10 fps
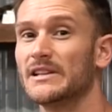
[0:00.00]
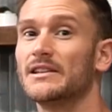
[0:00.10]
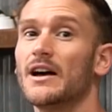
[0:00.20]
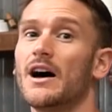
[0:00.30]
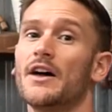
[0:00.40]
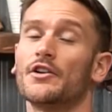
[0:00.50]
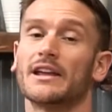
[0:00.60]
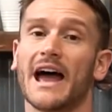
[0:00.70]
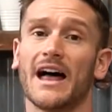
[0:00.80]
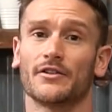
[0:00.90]
of these other
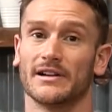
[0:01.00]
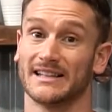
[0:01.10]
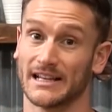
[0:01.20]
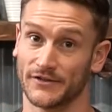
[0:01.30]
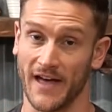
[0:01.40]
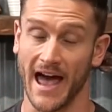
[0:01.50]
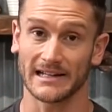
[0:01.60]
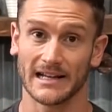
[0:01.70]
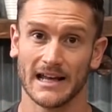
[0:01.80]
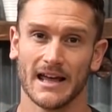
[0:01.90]
calories as
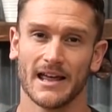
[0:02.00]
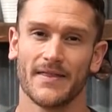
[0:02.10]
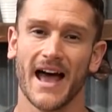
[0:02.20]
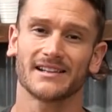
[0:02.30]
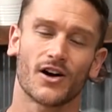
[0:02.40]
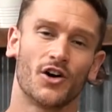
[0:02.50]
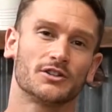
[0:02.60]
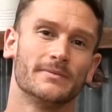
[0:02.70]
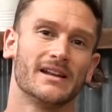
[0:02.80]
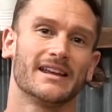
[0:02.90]
fat. That's
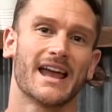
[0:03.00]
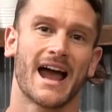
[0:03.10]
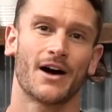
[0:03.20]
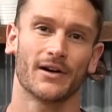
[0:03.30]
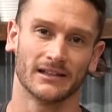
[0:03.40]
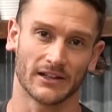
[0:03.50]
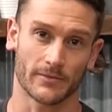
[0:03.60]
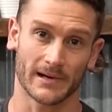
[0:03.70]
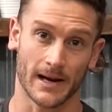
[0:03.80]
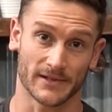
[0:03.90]
ultimately how a liver
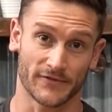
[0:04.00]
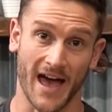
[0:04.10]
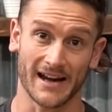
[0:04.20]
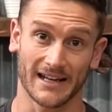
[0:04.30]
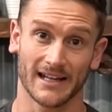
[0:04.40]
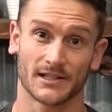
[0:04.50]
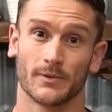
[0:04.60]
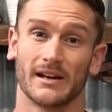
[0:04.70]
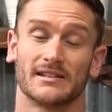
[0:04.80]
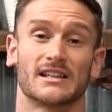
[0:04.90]
becomes fatty. It's
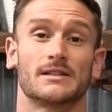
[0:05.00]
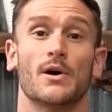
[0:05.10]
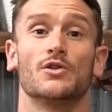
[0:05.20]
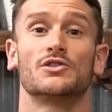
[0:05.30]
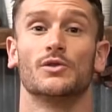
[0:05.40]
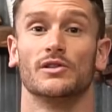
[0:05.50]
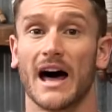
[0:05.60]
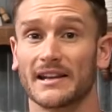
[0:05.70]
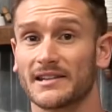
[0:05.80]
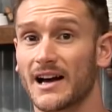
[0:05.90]
when it's exposed to a
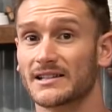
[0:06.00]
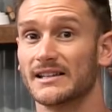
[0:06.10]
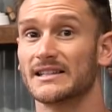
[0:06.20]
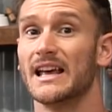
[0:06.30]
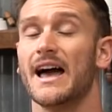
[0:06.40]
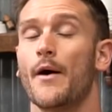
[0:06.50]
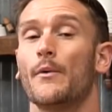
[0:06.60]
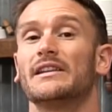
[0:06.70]
lot of toxins and when